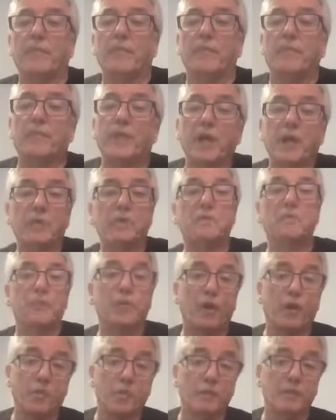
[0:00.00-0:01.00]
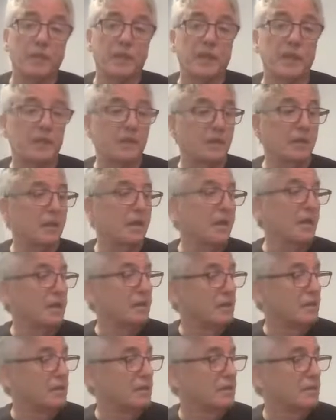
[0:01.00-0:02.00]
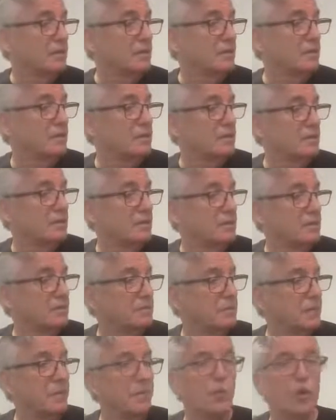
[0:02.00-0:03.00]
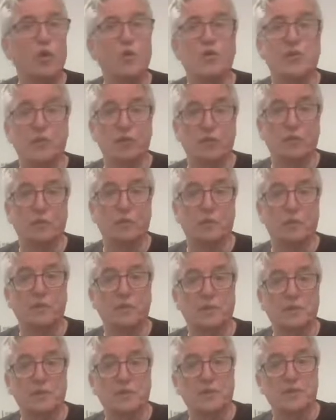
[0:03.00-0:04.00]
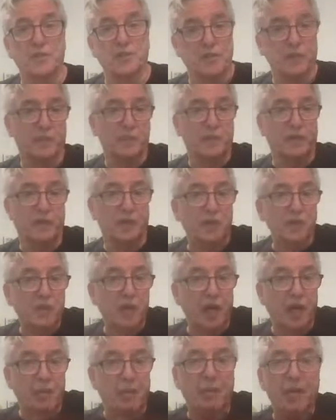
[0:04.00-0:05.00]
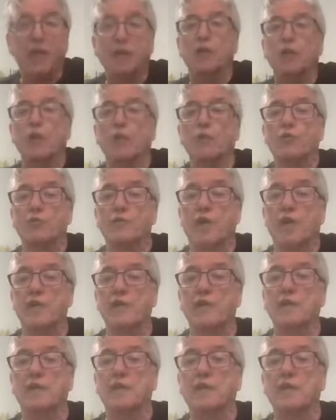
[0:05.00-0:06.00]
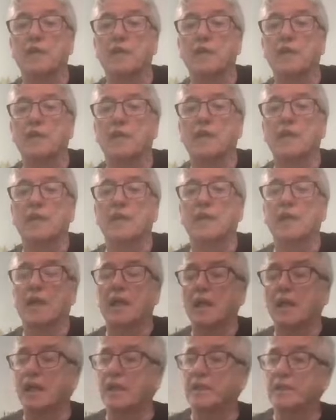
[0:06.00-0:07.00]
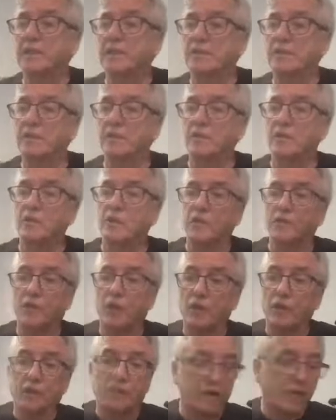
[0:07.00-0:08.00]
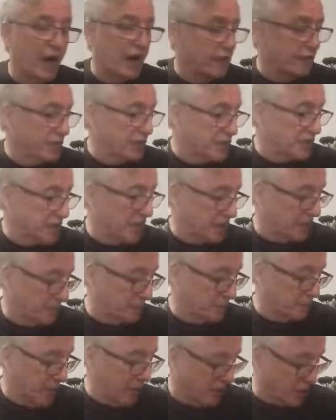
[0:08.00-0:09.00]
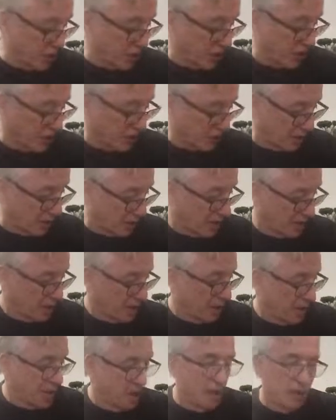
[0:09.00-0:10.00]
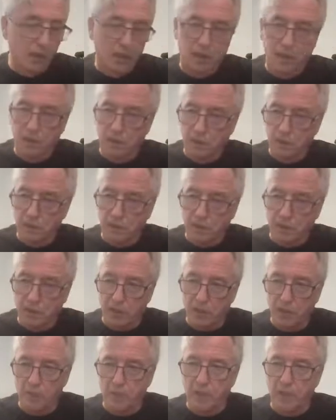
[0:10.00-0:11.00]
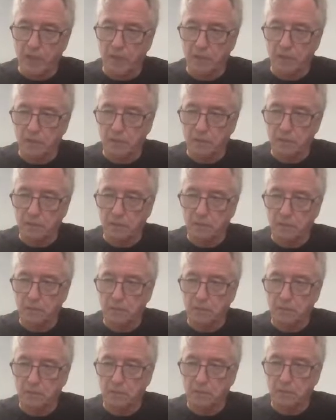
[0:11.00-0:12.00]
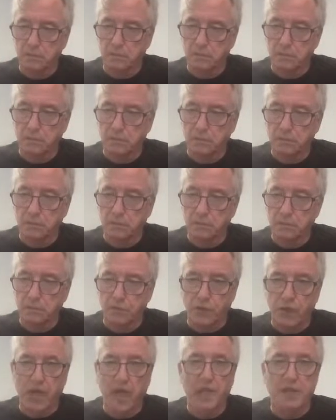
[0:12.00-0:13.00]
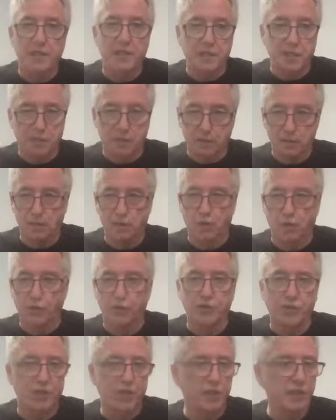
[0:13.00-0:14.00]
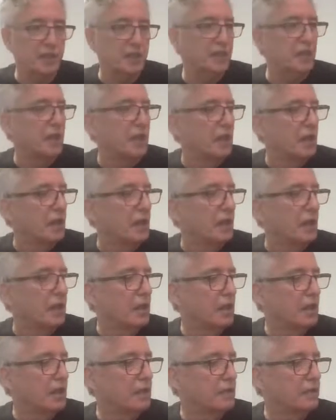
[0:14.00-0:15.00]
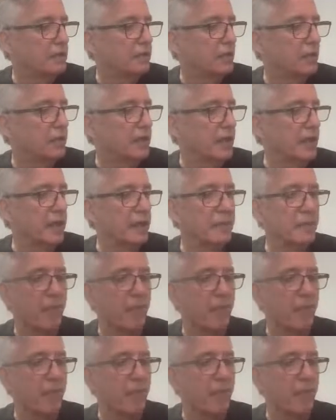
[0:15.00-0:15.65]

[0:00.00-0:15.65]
but it would probably be more suitable to something that's got a big long run. and you know, I've got 5 or 6 matching cream and red coaches for that.